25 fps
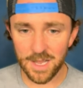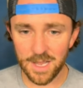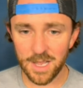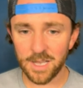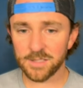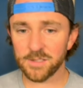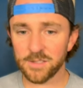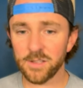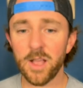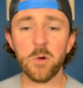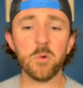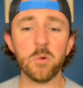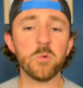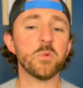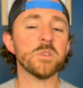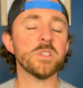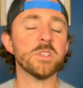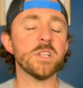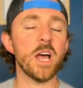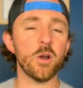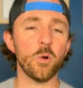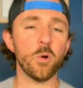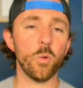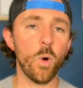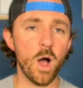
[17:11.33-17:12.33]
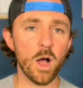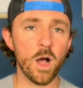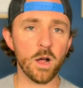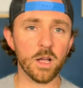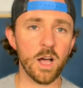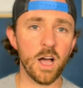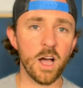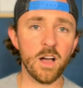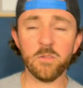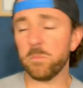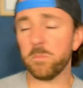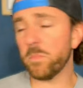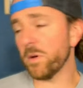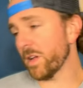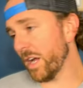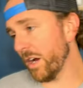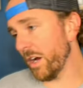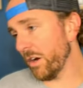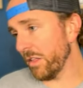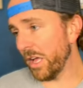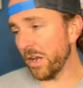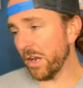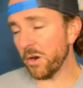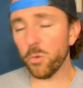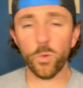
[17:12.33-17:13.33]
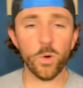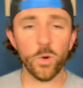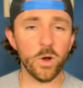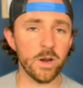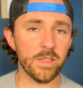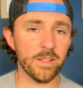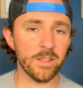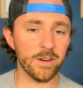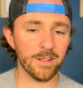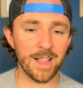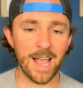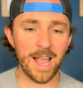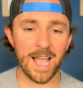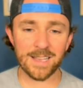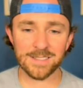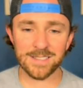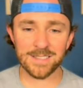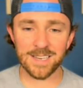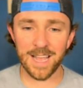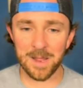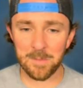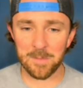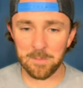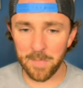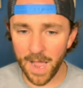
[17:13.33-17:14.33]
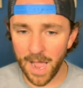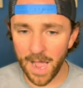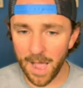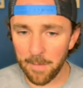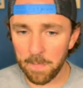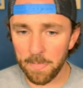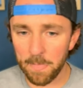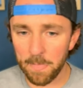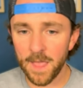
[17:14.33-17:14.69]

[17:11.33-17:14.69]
So that one was not a walk-off, but Carolina won in their last at-bat.